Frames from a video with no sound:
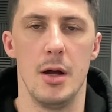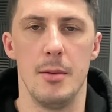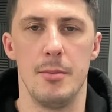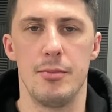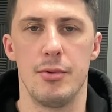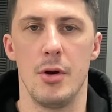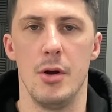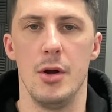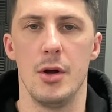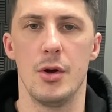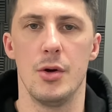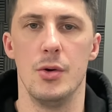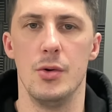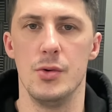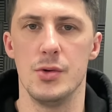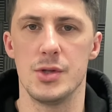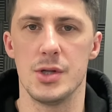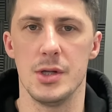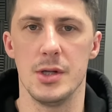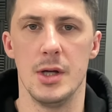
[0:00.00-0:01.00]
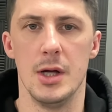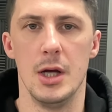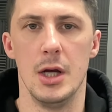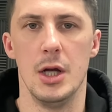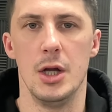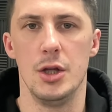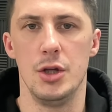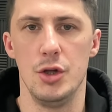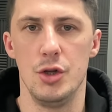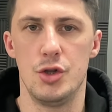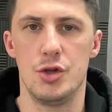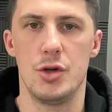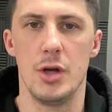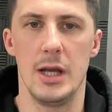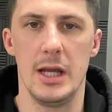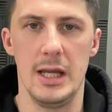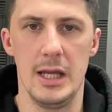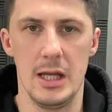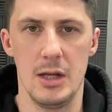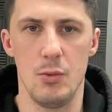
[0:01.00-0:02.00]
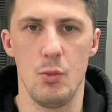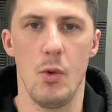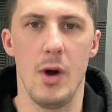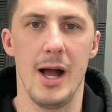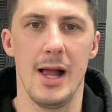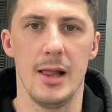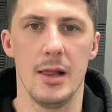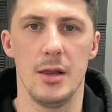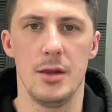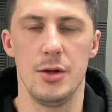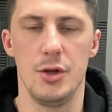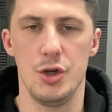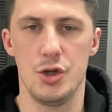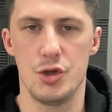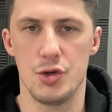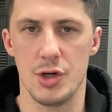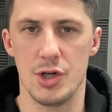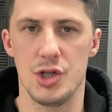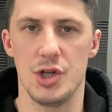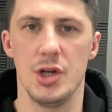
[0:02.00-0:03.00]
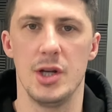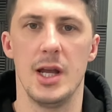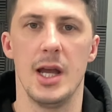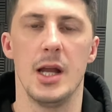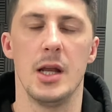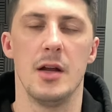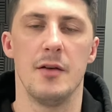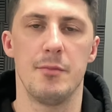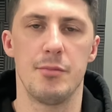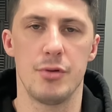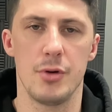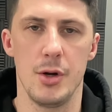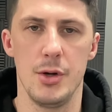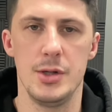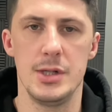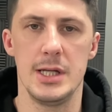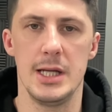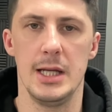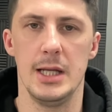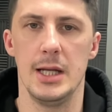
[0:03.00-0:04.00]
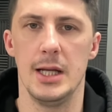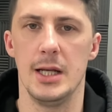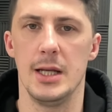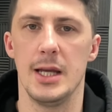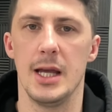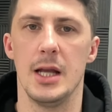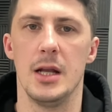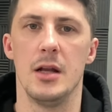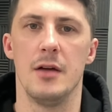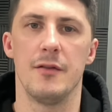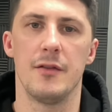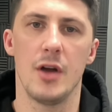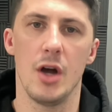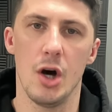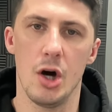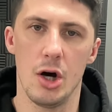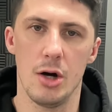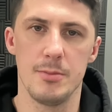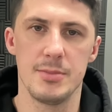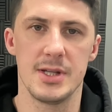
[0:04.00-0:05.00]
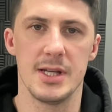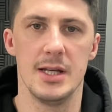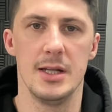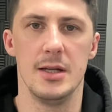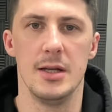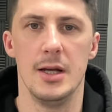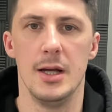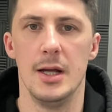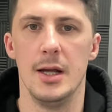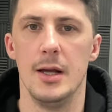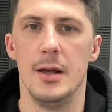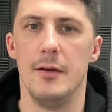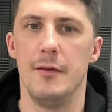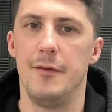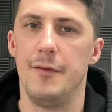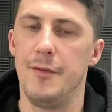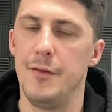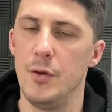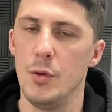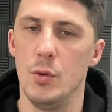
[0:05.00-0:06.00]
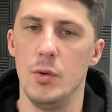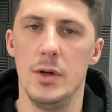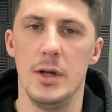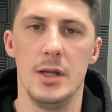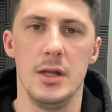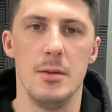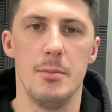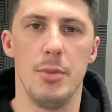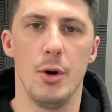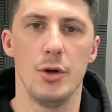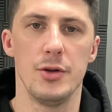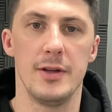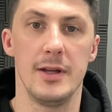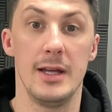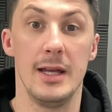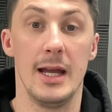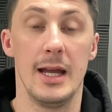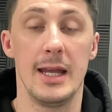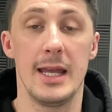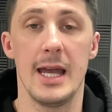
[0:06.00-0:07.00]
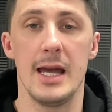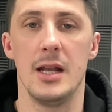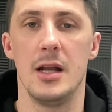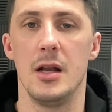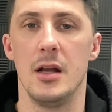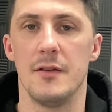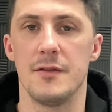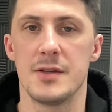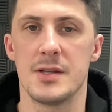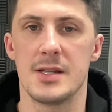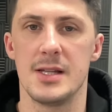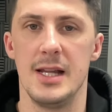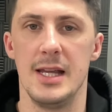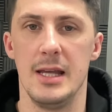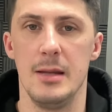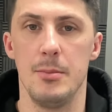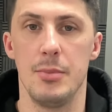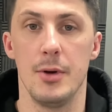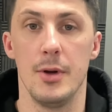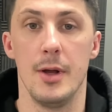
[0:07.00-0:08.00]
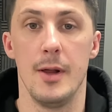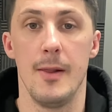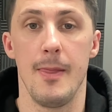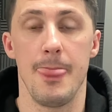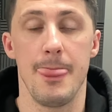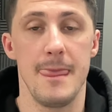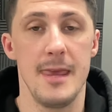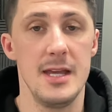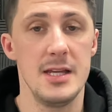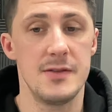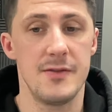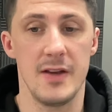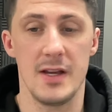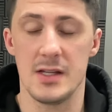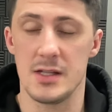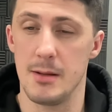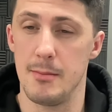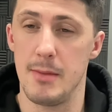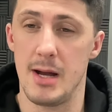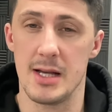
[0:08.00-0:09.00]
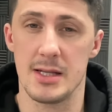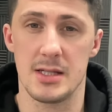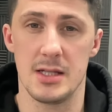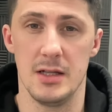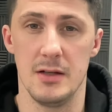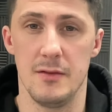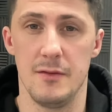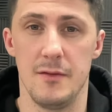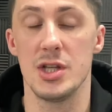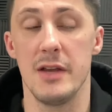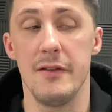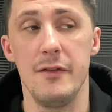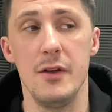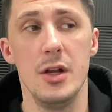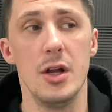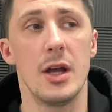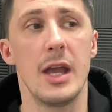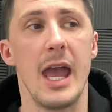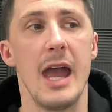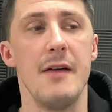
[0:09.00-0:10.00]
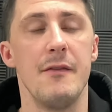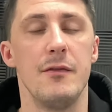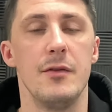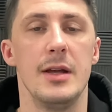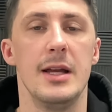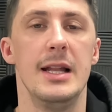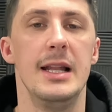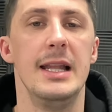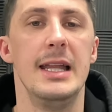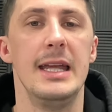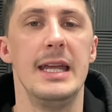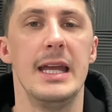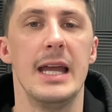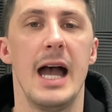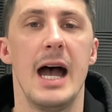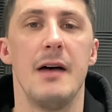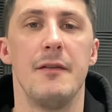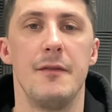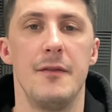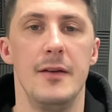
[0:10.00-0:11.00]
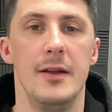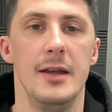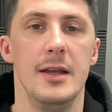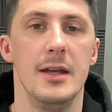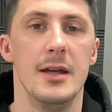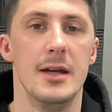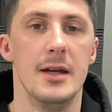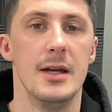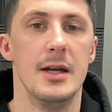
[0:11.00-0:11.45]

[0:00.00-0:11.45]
protocols and eating well, nutrition, get enough protein in, get enough carbs in, fuel in your body, and getting enough sleep. These things are massive. If you look at every elite athlete,